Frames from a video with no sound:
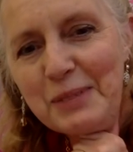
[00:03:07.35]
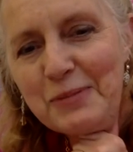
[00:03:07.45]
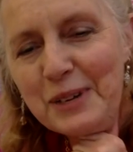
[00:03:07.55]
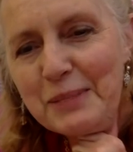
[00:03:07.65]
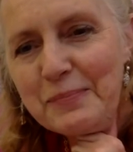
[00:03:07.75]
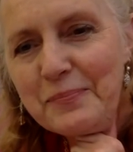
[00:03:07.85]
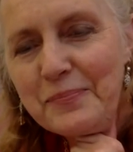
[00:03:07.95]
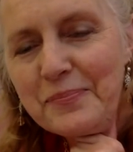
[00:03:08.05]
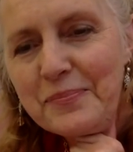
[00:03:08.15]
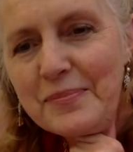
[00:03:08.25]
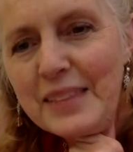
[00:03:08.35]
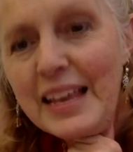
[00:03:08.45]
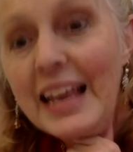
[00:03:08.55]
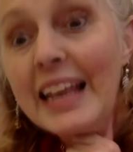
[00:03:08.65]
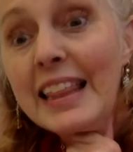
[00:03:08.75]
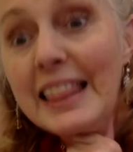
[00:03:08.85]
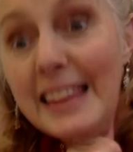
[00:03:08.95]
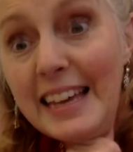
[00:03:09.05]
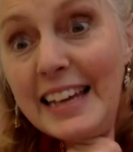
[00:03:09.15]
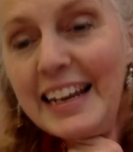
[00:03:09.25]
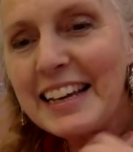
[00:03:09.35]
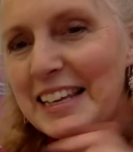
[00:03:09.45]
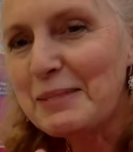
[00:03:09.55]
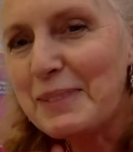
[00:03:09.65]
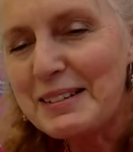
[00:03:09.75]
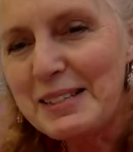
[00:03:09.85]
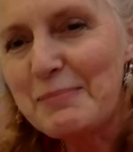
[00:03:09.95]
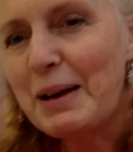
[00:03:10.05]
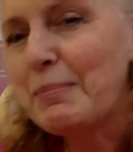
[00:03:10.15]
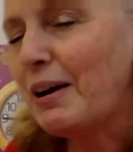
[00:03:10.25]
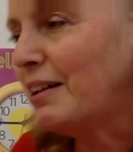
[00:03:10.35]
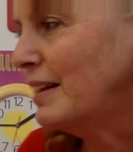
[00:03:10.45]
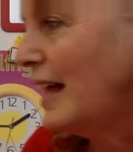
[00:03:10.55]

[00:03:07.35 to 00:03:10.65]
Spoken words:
from? Then I keep bouncing my ball,